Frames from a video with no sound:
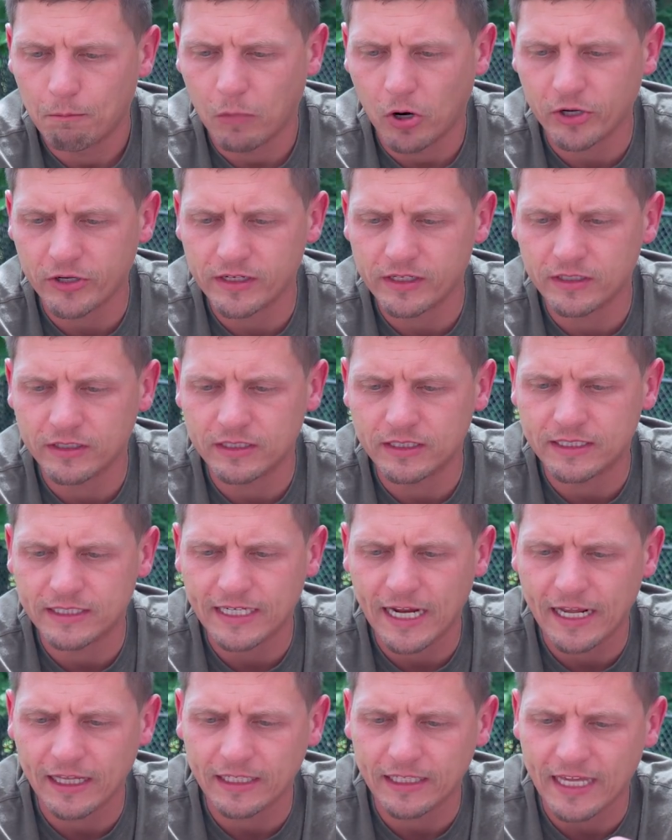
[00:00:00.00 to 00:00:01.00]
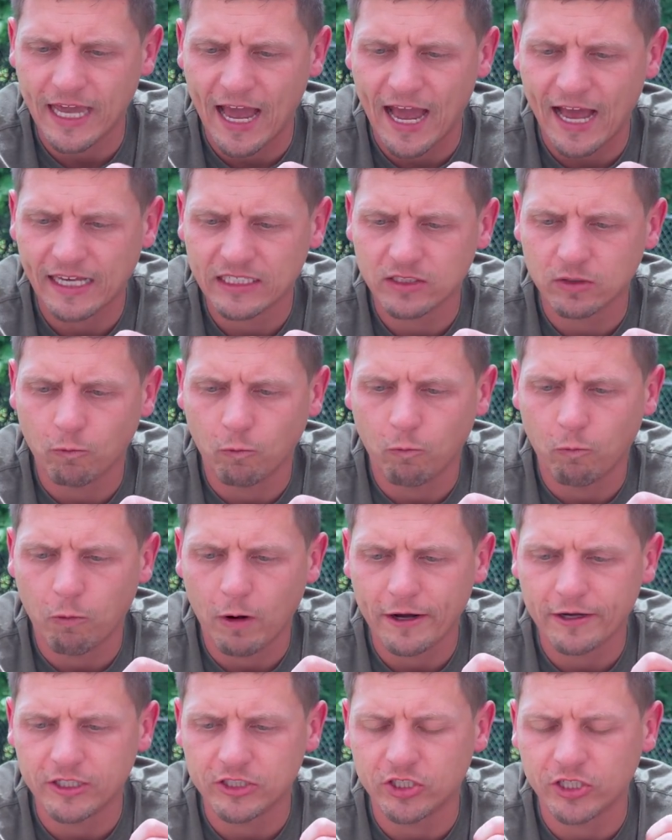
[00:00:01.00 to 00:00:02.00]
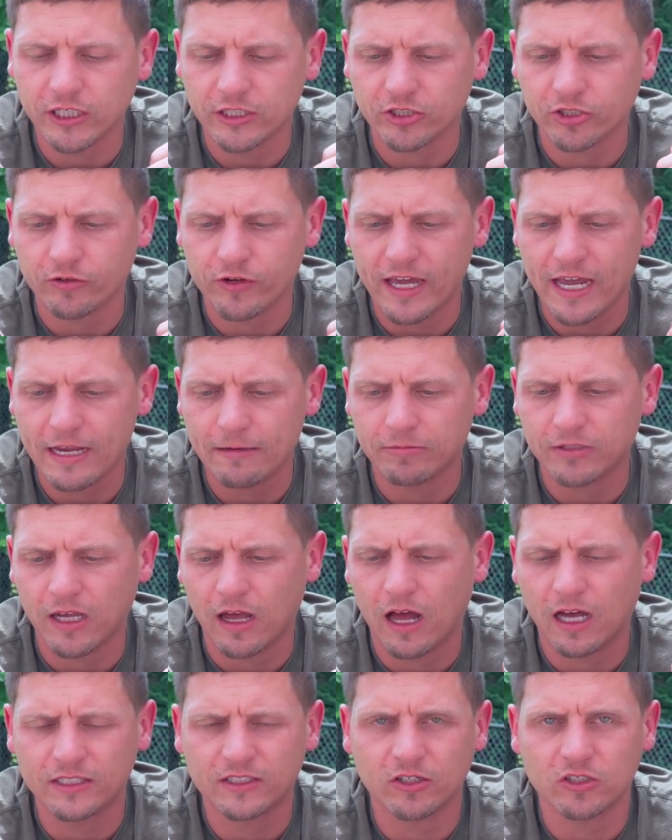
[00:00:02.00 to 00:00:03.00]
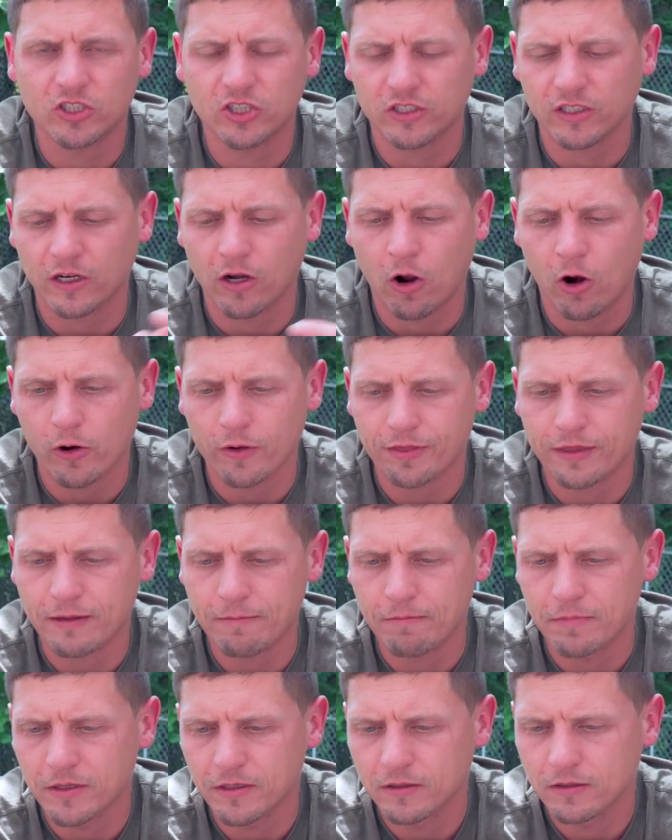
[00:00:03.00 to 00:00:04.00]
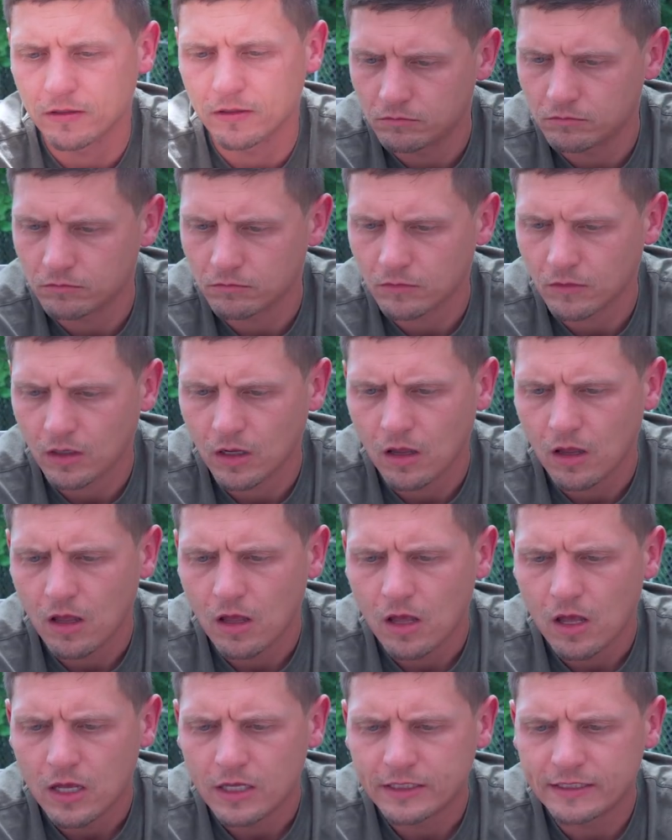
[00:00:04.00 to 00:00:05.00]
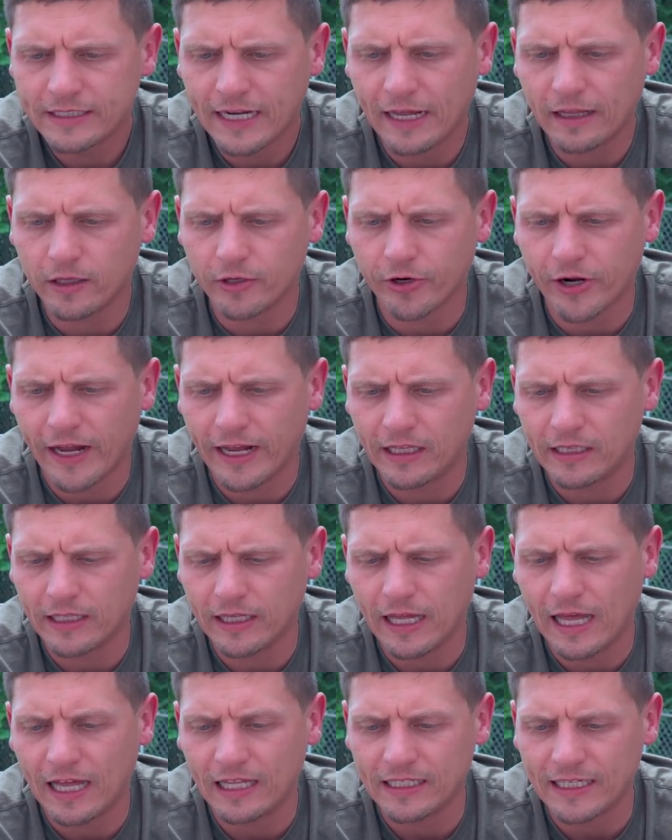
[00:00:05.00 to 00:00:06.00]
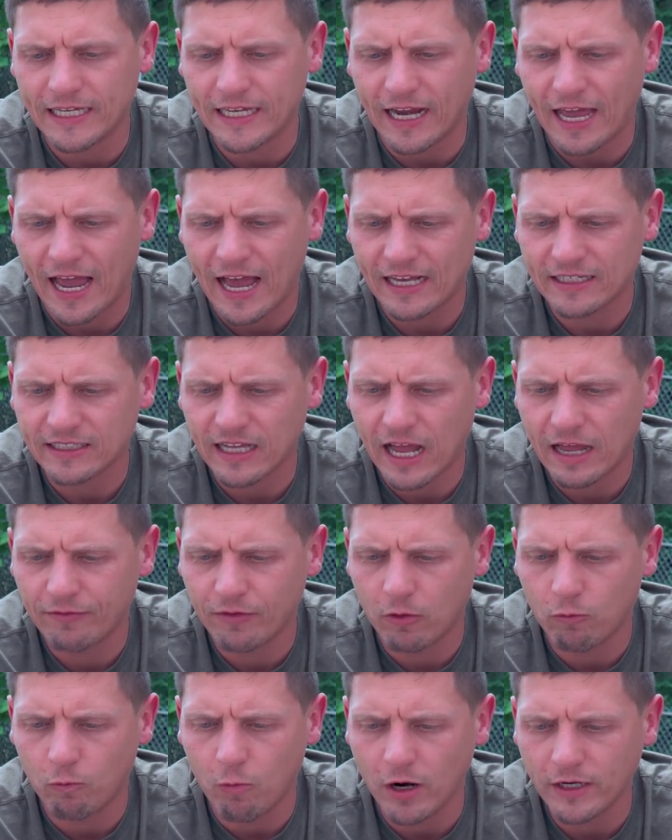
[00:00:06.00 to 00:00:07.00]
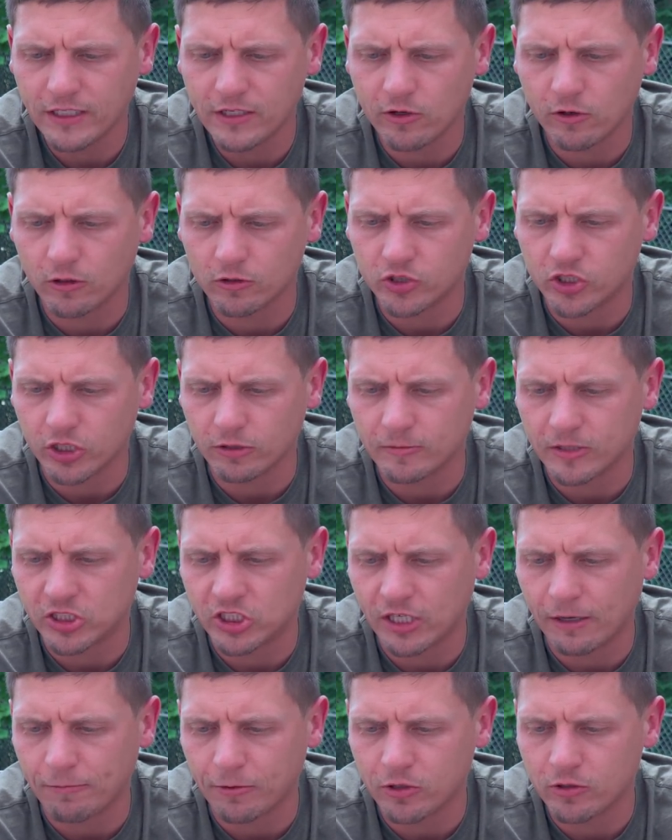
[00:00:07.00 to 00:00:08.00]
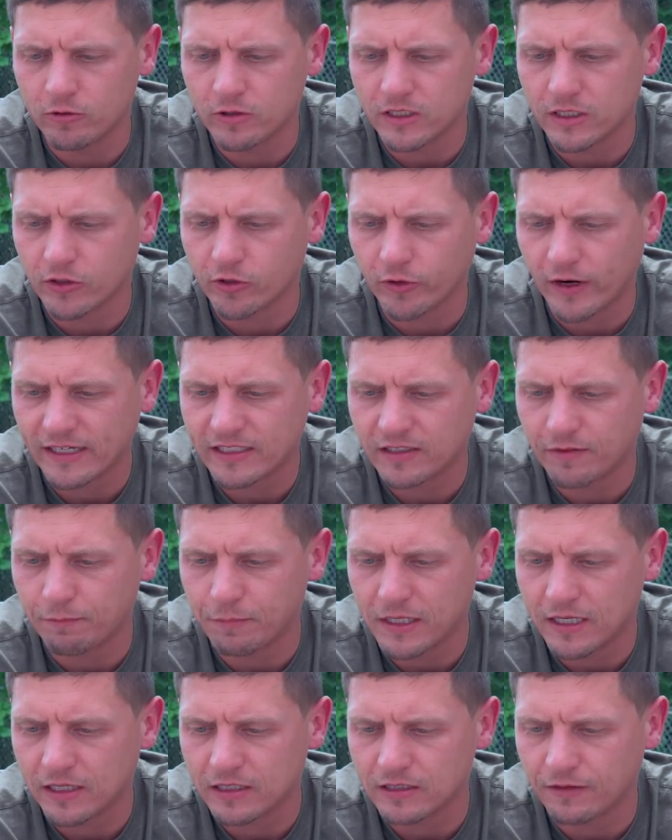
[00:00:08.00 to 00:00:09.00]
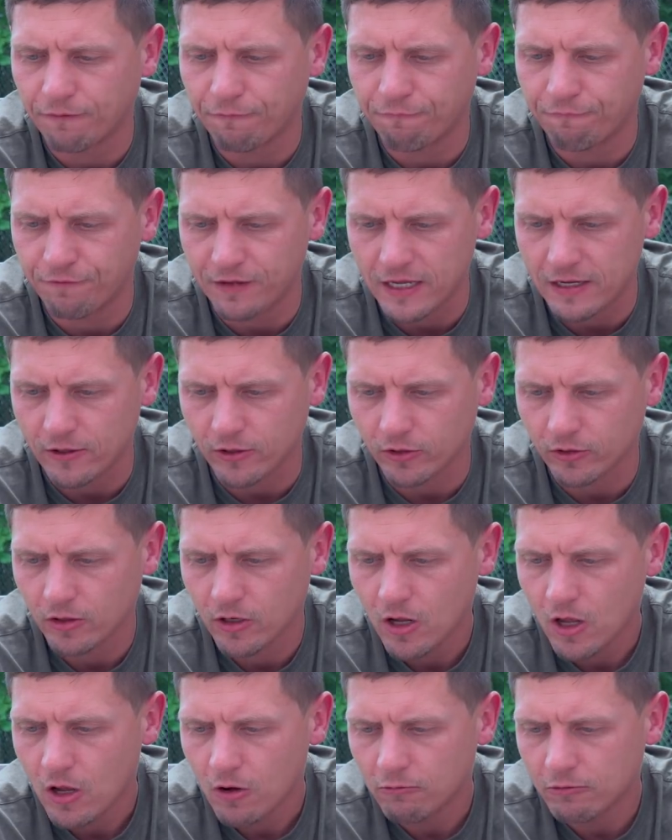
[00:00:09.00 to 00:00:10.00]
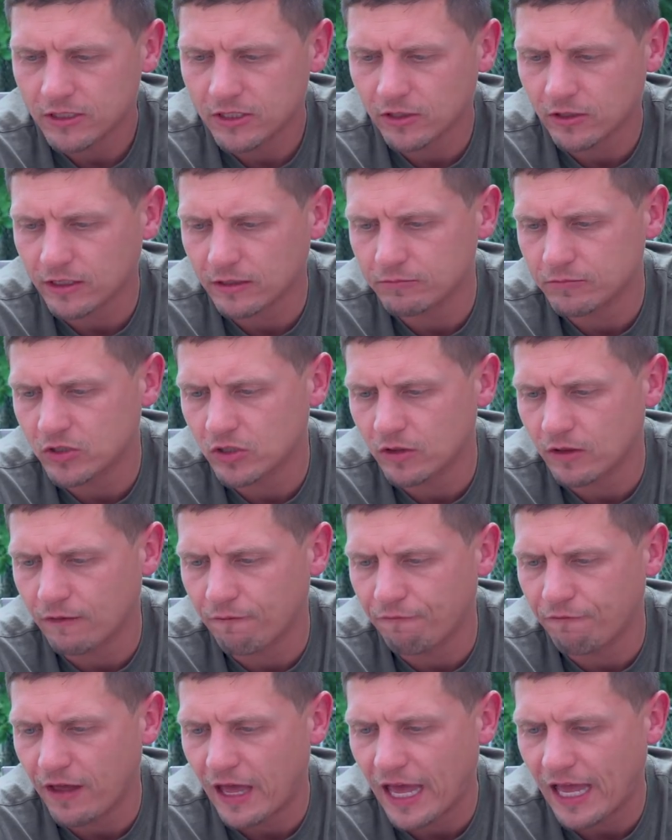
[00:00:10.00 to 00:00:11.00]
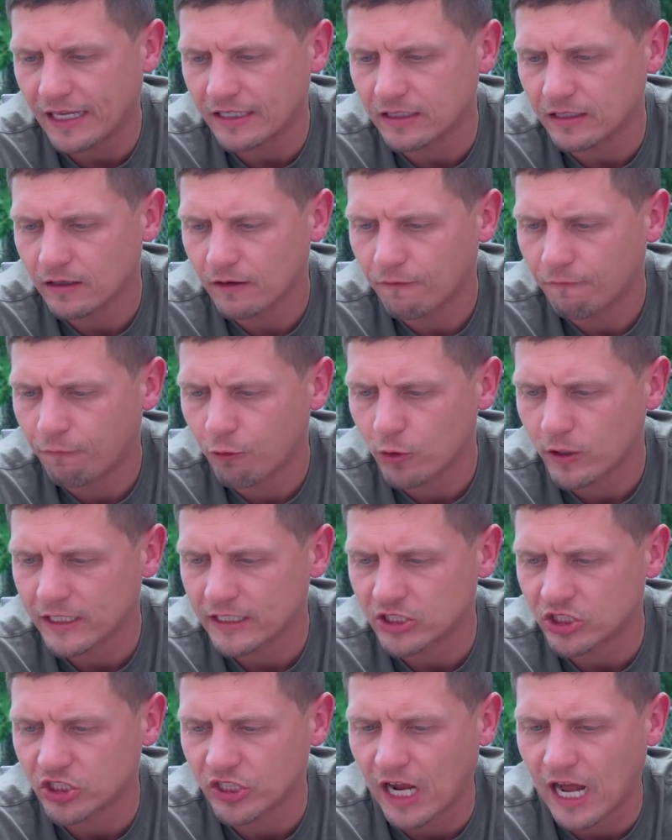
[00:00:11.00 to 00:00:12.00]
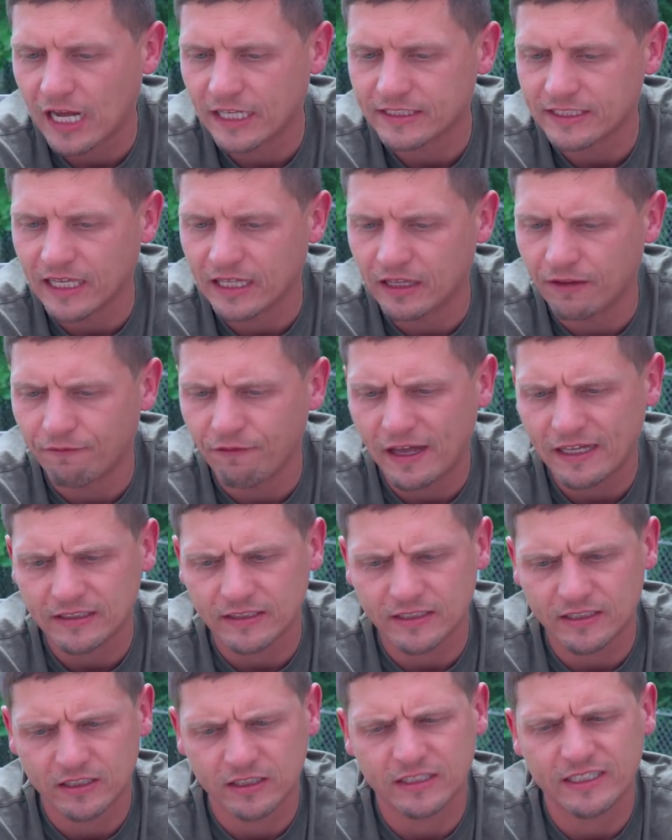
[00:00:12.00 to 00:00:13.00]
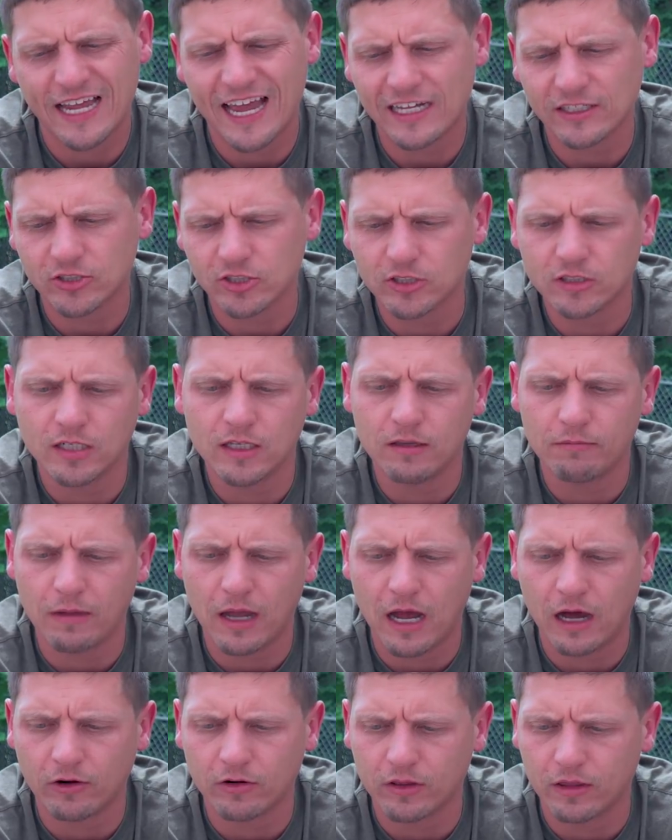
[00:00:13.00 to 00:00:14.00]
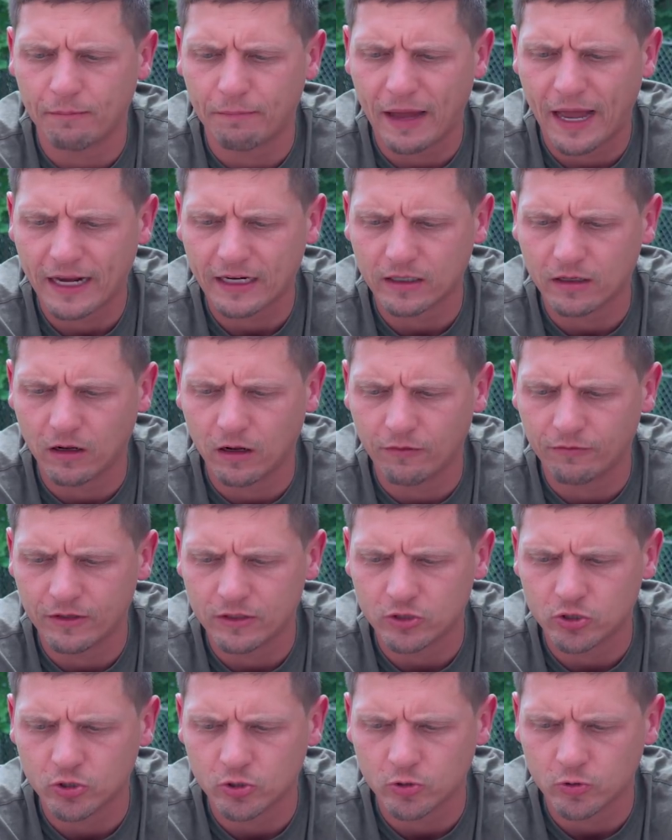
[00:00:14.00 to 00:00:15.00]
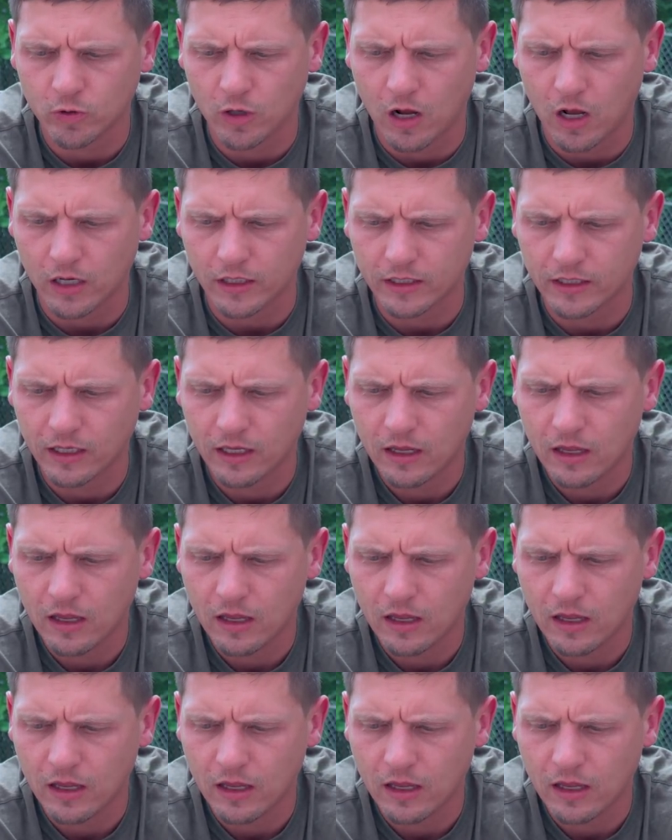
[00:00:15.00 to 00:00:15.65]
Martin Daly asks, where did you get your names? So it's just a car theme. Taylor Elliott asks, I have a 1-year-old German Shepherd who is aggressive because of fear. We took him to the vet for his shots, and the vet snatched him out of the back of the truck.